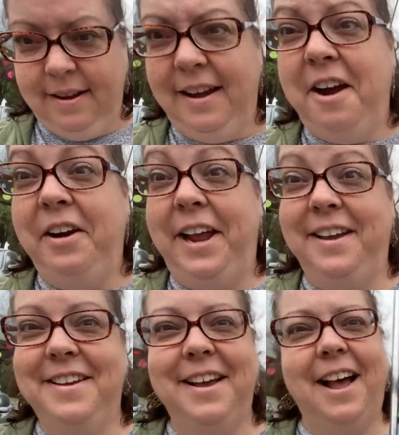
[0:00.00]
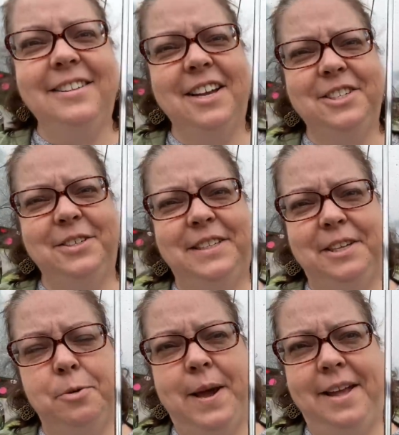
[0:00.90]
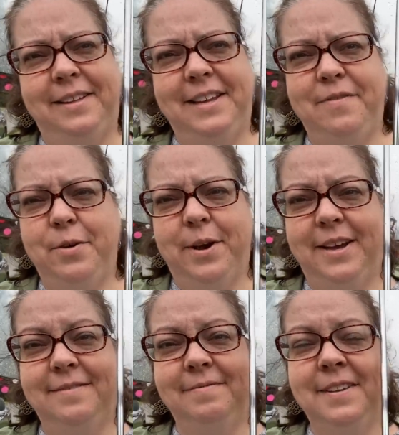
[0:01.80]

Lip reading: All right, I'll talk to you in a little while and give you a